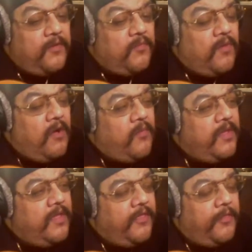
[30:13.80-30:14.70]
wrong
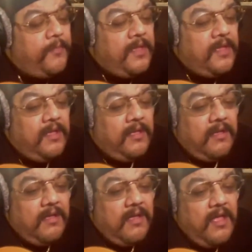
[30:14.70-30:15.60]
with me,
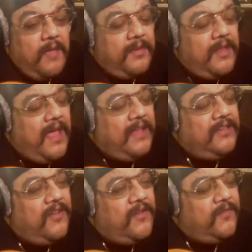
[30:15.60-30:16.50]
but I
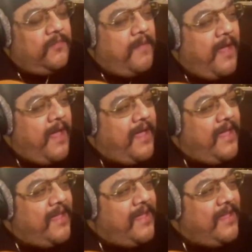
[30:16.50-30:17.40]
don't
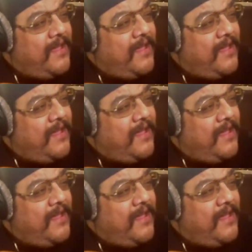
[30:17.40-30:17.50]
mind.